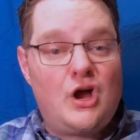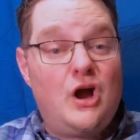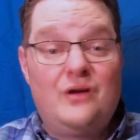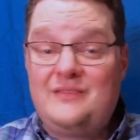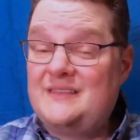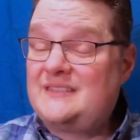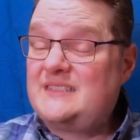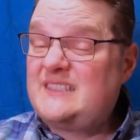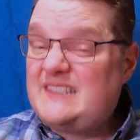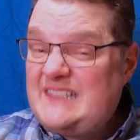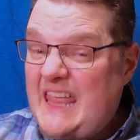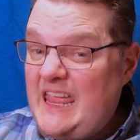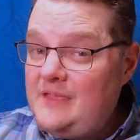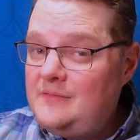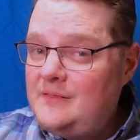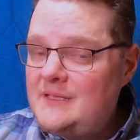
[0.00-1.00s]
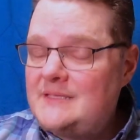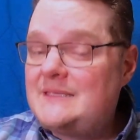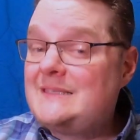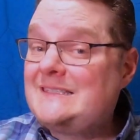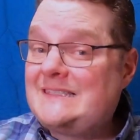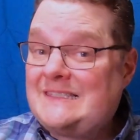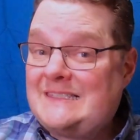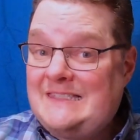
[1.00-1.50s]
are the stainless
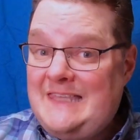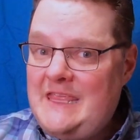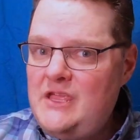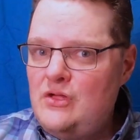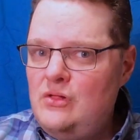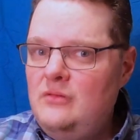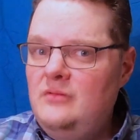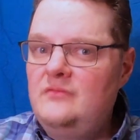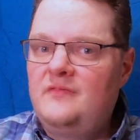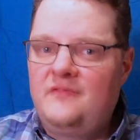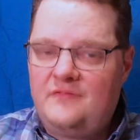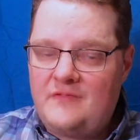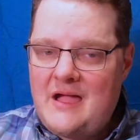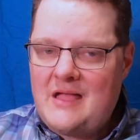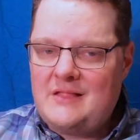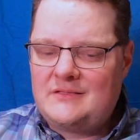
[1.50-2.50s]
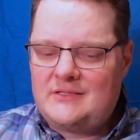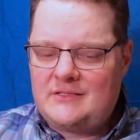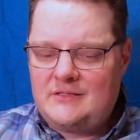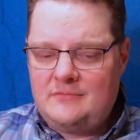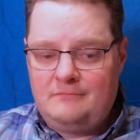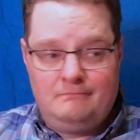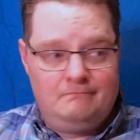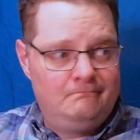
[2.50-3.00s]
steel
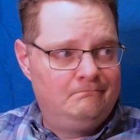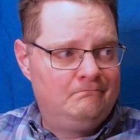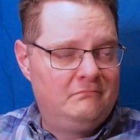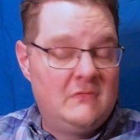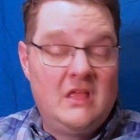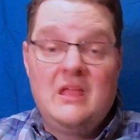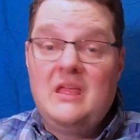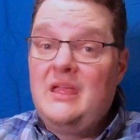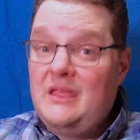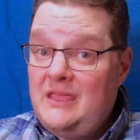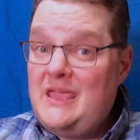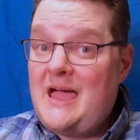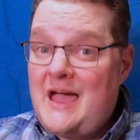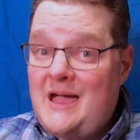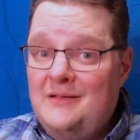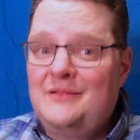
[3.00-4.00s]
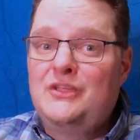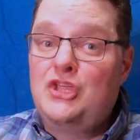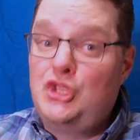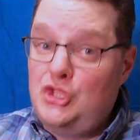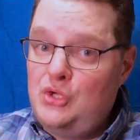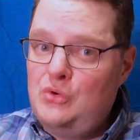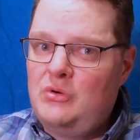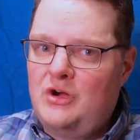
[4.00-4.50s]
frets. Yeah,
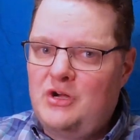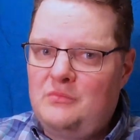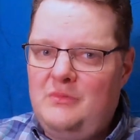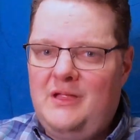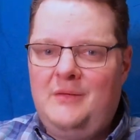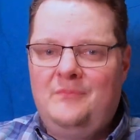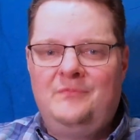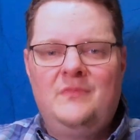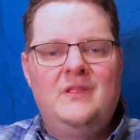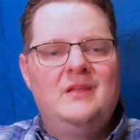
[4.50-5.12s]
you heard me.